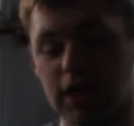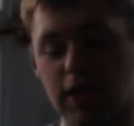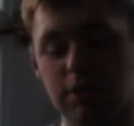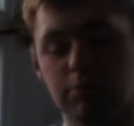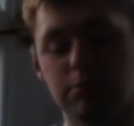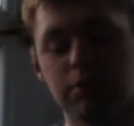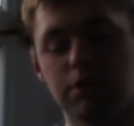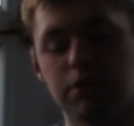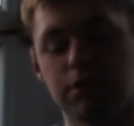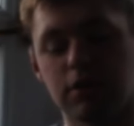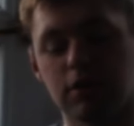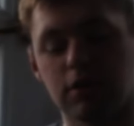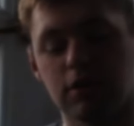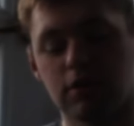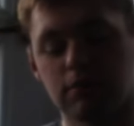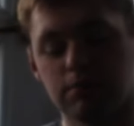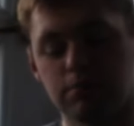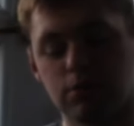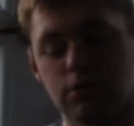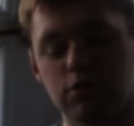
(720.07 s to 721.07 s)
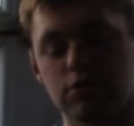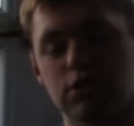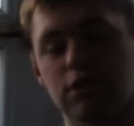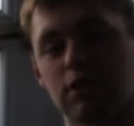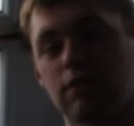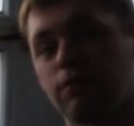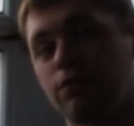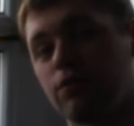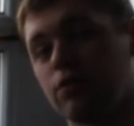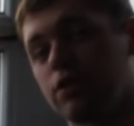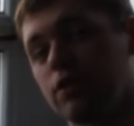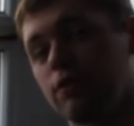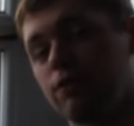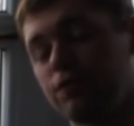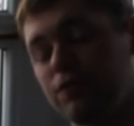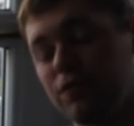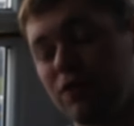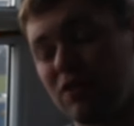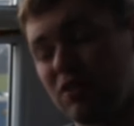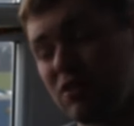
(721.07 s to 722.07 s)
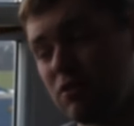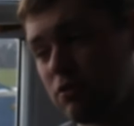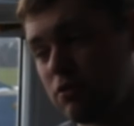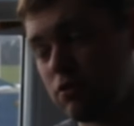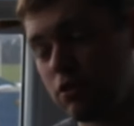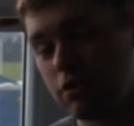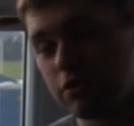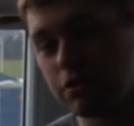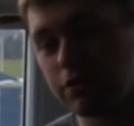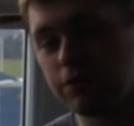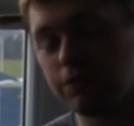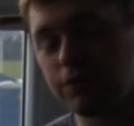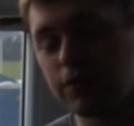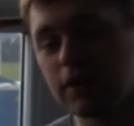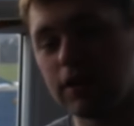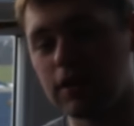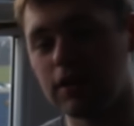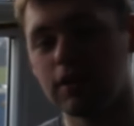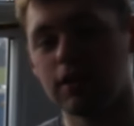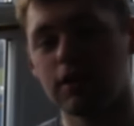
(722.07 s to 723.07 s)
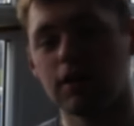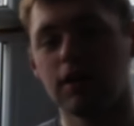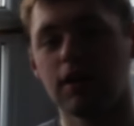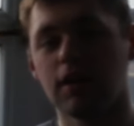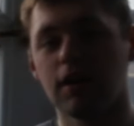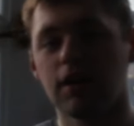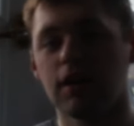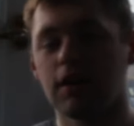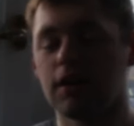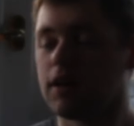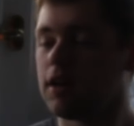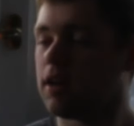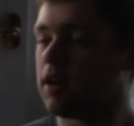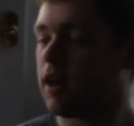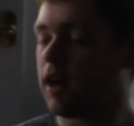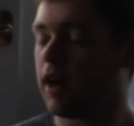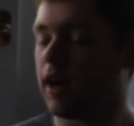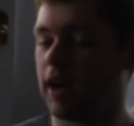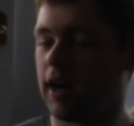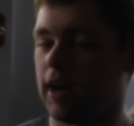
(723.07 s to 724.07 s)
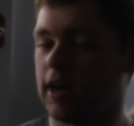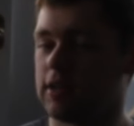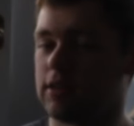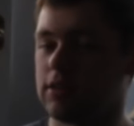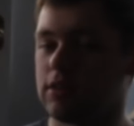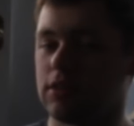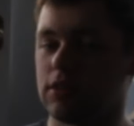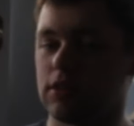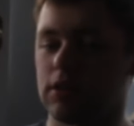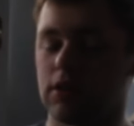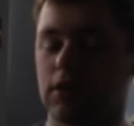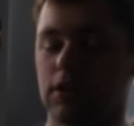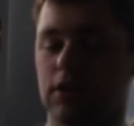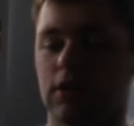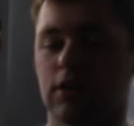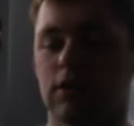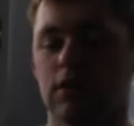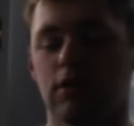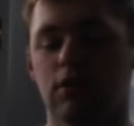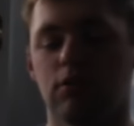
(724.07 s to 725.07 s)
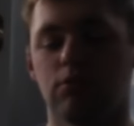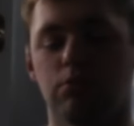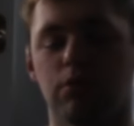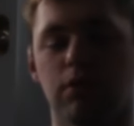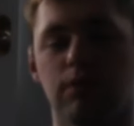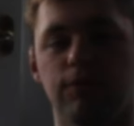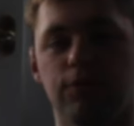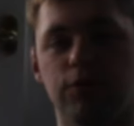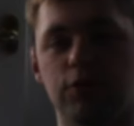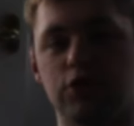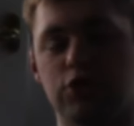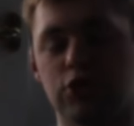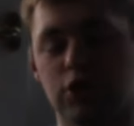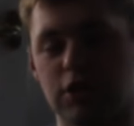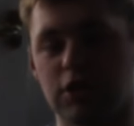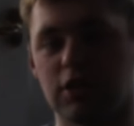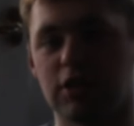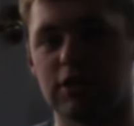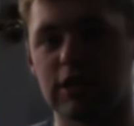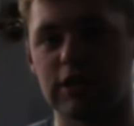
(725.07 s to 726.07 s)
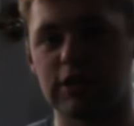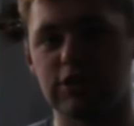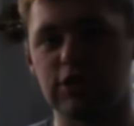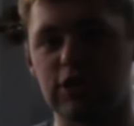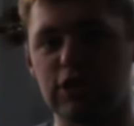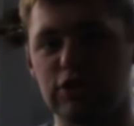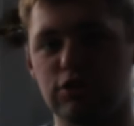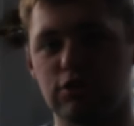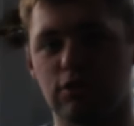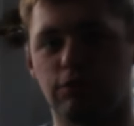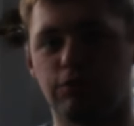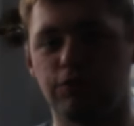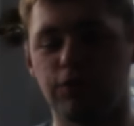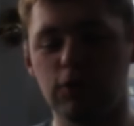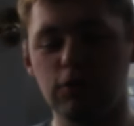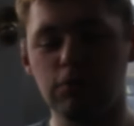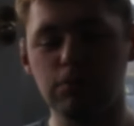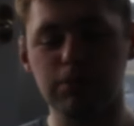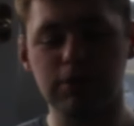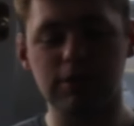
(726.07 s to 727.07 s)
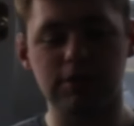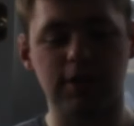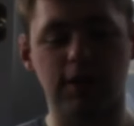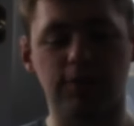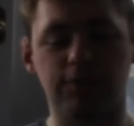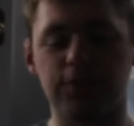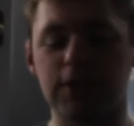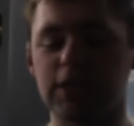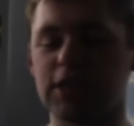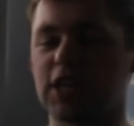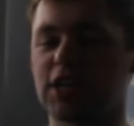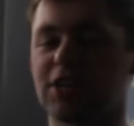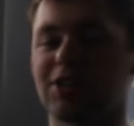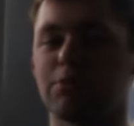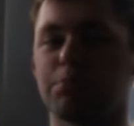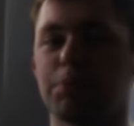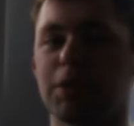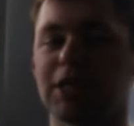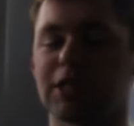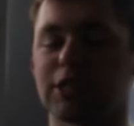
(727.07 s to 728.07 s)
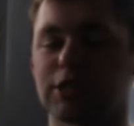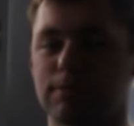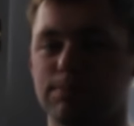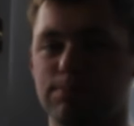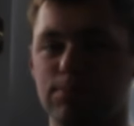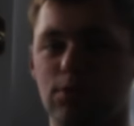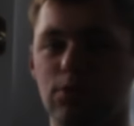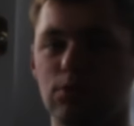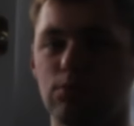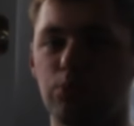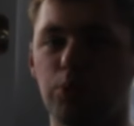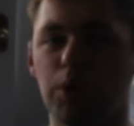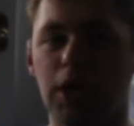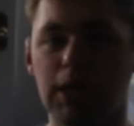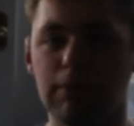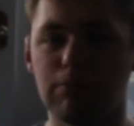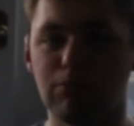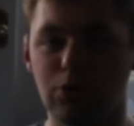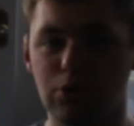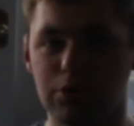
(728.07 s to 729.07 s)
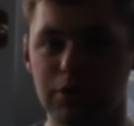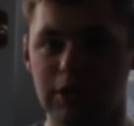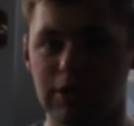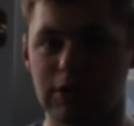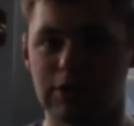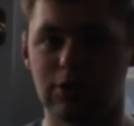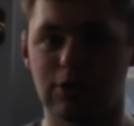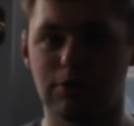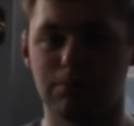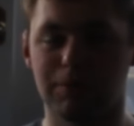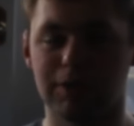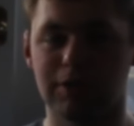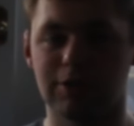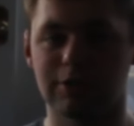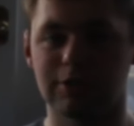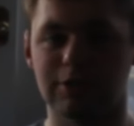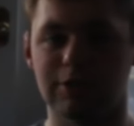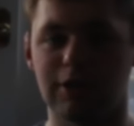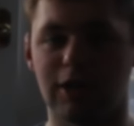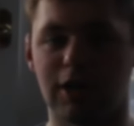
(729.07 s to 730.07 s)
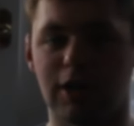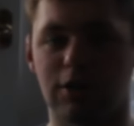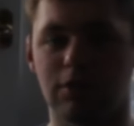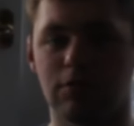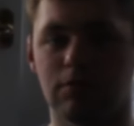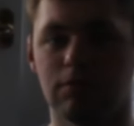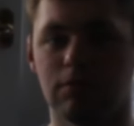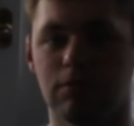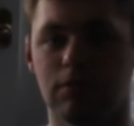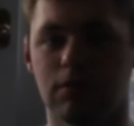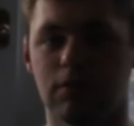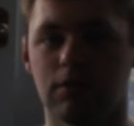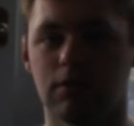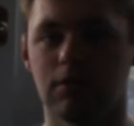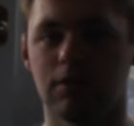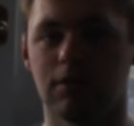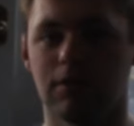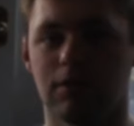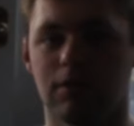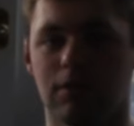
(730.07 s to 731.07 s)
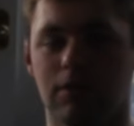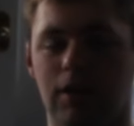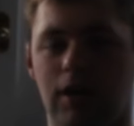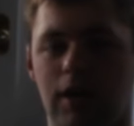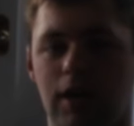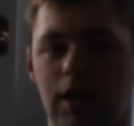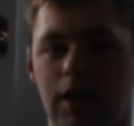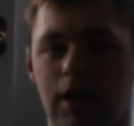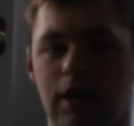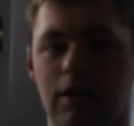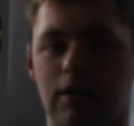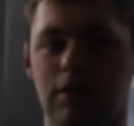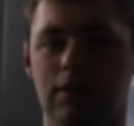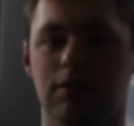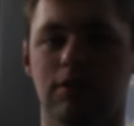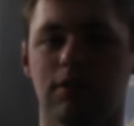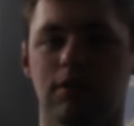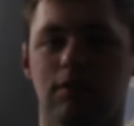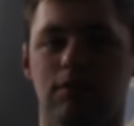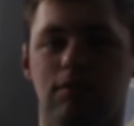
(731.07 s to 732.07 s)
ahead with the project for the photography and the one for the Journey to Destination film, because I think that could be explored way more than it could be just now. And